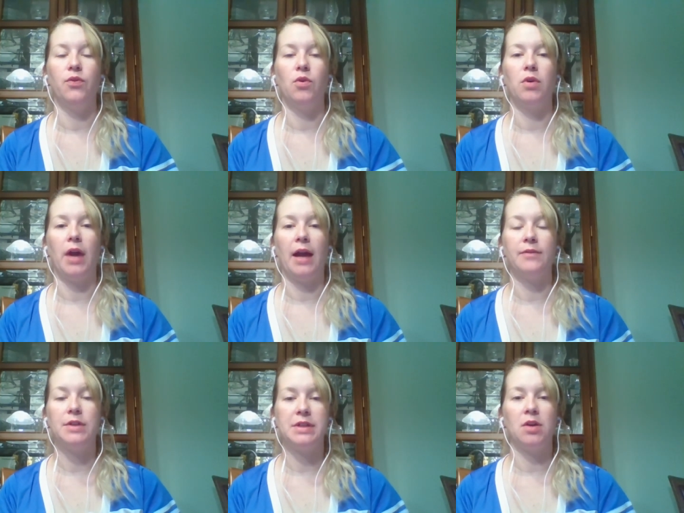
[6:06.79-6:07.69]

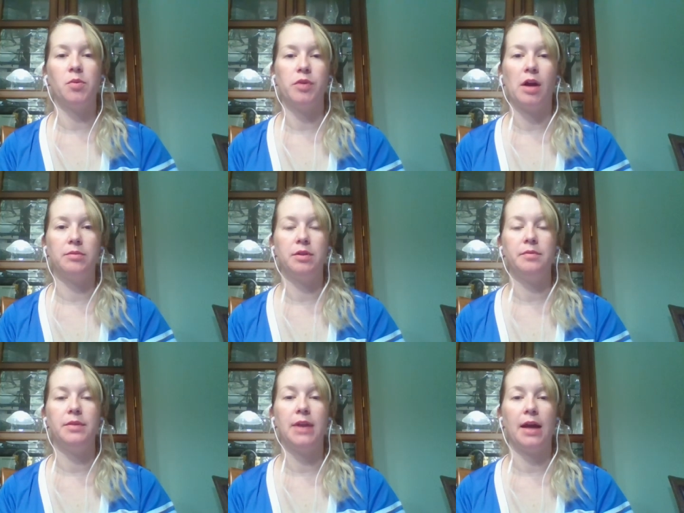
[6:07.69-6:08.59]
for every single
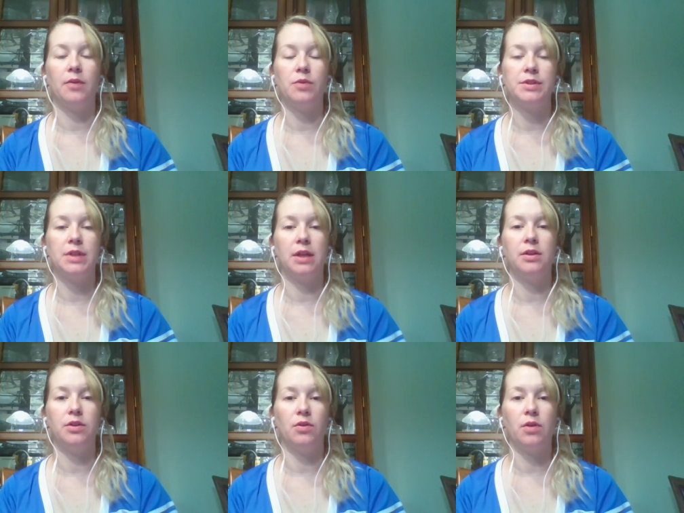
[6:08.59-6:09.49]
problem that was
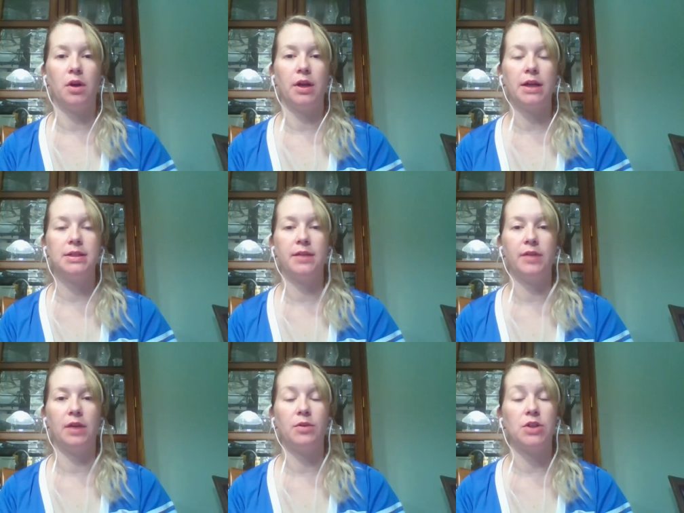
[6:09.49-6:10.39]
in the note card
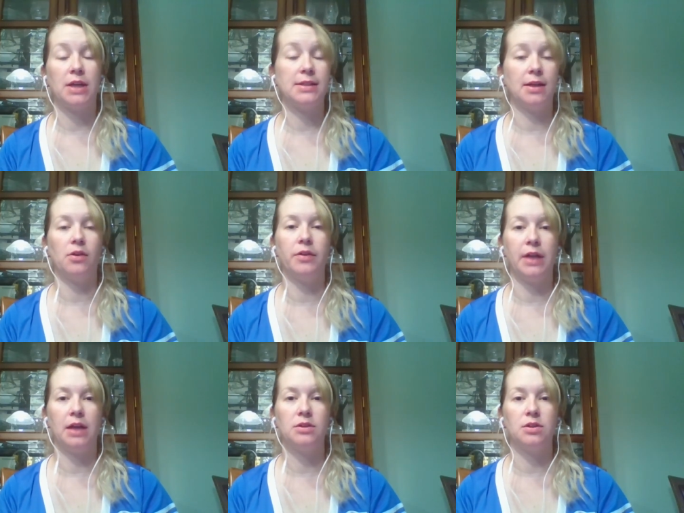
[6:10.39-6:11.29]
activity, which I sent
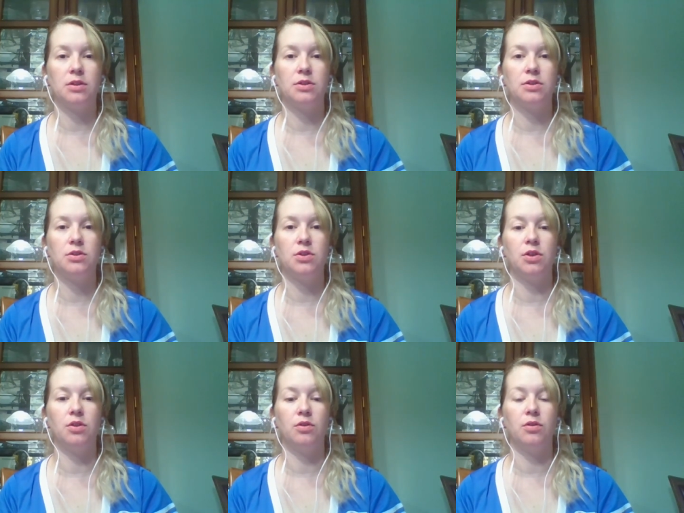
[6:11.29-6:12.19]
all the answers
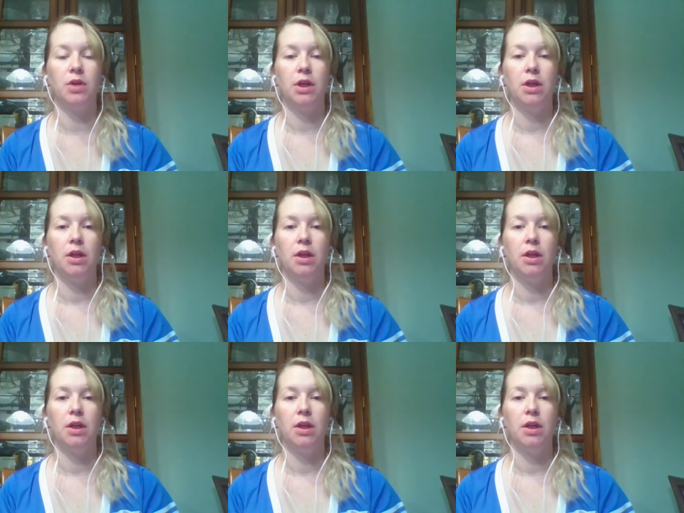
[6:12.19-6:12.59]
to